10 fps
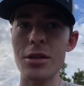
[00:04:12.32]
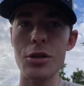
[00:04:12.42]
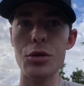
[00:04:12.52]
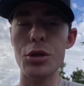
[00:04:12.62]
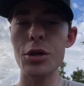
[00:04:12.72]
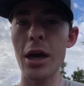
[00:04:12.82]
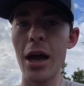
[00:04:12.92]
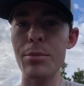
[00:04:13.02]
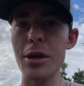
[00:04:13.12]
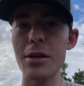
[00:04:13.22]
you
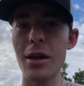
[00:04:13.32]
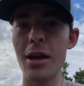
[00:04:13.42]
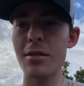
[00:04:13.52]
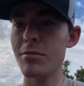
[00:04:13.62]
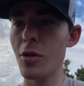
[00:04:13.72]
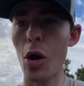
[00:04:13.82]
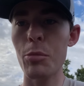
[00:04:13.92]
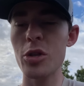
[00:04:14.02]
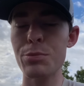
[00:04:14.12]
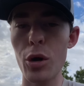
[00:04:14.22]
got to be like
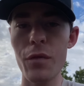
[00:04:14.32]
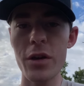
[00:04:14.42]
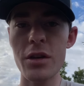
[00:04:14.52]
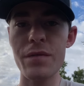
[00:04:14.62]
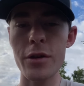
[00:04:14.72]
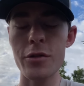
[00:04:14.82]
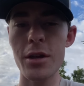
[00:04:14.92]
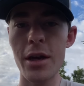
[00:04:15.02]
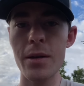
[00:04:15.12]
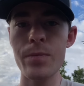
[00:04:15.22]
almost perfect, it feels
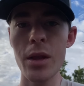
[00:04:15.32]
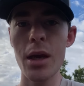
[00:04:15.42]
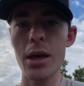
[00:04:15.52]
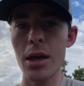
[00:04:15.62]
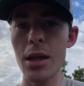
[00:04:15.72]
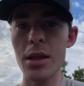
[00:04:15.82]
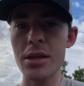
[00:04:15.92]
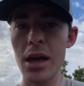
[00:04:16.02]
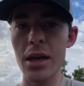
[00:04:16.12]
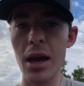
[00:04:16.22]
like, in the
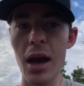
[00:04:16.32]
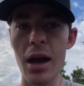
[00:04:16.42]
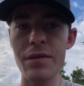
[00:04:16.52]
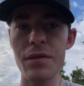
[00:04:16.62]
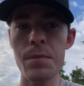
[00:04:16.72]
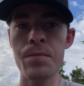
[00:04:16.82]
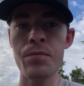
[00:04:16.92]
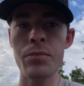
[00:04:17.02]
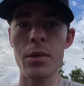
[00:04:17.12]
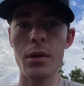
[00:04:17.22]
second half.
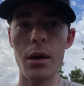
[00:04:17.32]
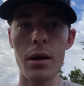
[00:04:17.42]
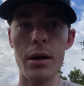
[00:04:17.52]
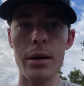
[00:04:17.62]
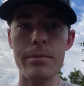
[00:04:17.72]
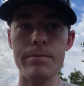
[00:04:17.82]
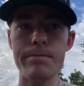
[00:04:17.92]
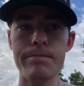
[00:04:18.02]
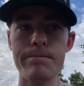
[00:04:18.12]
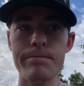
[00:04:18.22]
And
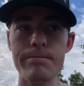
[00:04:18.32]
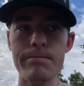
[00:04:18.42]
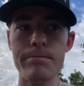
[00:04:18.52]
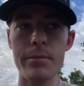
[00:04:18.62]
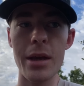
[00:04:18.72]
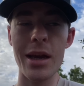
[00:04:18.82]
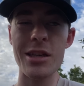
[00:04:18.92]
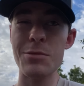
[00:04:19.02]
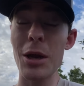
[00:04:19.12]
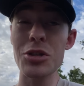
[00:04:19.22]

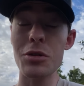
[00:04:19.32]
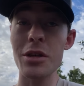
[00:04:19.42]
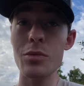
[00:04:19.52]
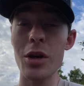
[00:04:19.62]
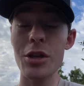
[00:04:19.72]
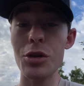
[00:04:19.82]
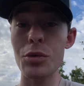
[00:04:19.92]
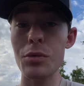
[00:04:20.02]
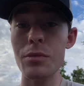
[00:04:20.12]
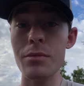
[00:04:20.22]
especially when
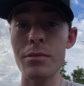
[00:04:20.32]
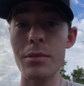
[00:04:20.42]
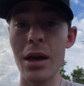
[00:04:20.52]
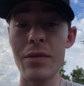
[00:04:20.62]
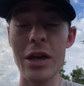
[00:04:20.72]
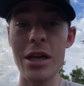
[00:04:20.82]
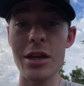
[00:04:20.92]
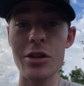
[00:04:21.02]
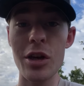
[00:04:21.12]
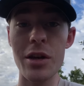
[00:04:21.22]
you have guys
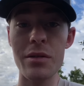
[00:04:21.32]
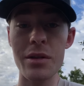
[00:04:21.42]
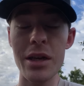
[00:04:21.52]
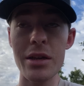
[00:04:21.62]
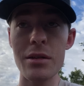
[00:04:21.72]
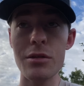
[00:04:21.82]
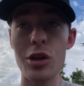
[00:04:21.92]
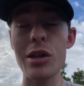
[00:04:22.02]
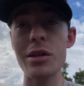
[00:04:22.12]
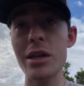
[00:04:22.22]
like Jaden
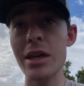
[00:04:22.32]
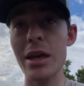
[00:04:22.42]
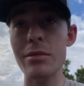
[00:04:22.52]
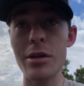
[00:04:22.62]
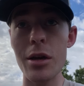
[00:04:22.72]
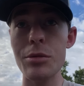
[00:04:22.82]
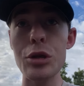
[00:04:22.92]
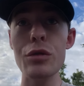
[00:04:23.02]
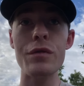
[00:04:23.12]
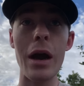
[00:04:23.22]
Ledee get, you know,
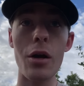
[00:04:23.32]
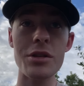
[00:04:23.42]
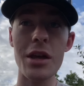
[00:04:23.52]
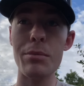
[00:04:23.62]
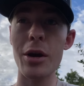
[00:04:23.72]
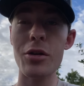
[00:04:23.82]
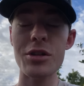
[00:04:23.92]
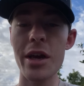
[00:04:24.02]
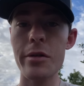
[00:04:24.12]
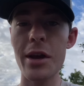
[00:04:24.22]
2 fouls. I think Parrish
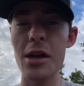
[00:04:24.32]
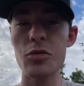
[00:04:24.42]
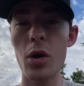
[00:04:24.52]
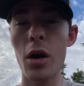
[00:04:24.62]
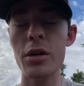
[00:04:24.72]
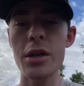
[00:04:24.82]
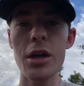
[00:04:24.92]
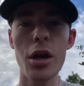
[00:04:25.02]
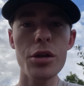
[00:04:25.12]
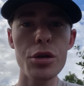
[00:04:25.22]
the other night as well,
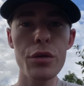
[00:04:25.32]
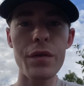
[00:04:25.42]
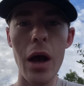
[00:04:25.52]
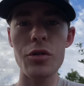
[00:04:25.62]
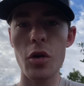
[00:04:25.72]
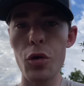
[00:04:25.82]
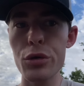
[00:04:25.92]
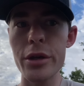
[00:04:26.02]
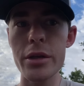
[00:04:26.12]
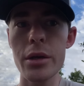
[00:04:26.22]
2 fouls
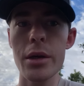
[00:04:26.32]
early.